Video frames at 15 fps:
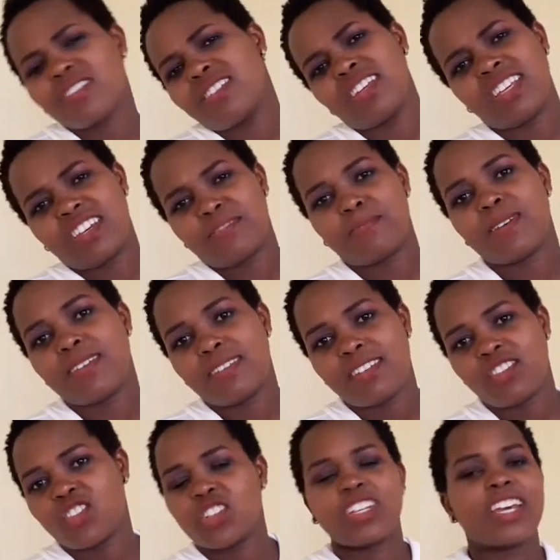gave me,
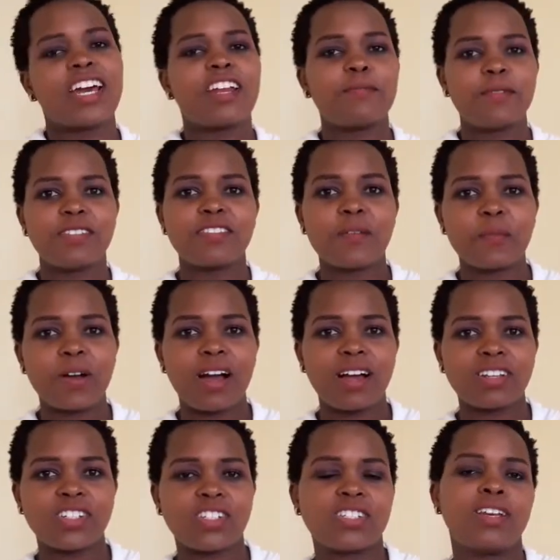choteaed me some
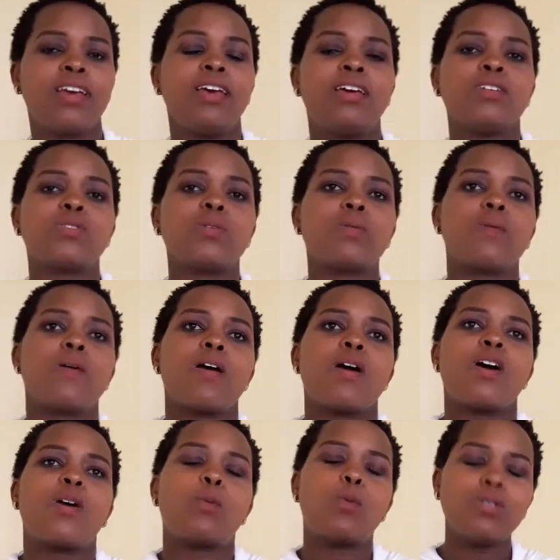cash. So
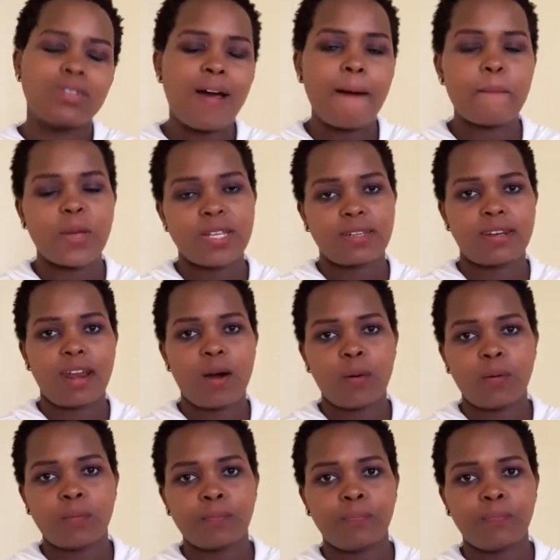what happened now?